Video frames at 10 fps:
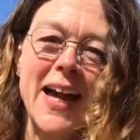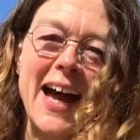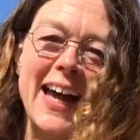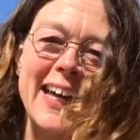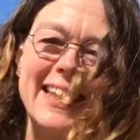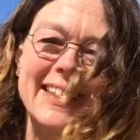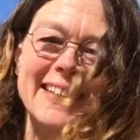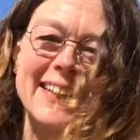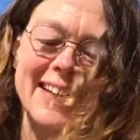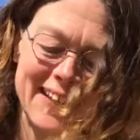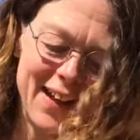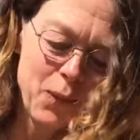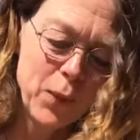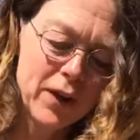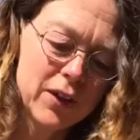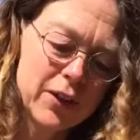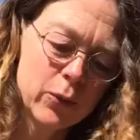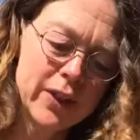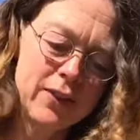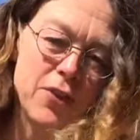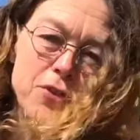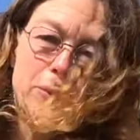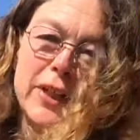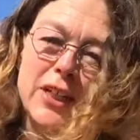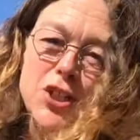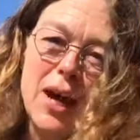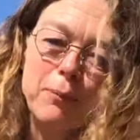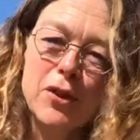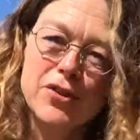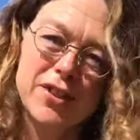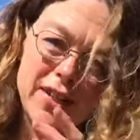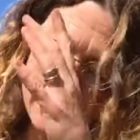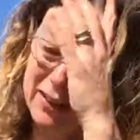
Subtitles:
Hi. We're going to read 3 chapters today,